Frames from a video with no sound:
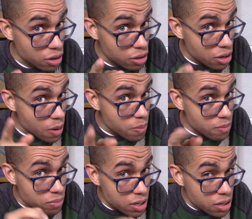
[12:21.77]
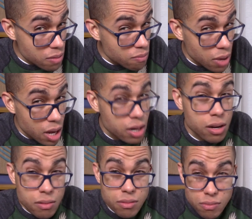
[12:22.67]
get up and be somebody.
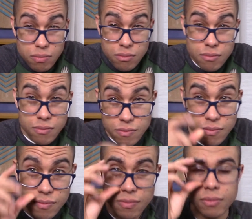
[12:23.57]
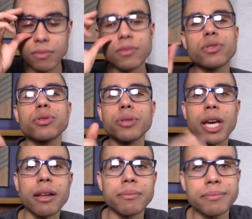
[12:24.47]
True
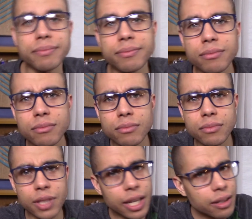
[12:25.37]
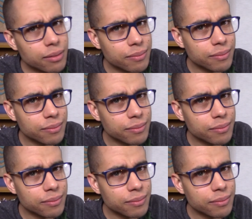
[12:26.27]
that. Okay?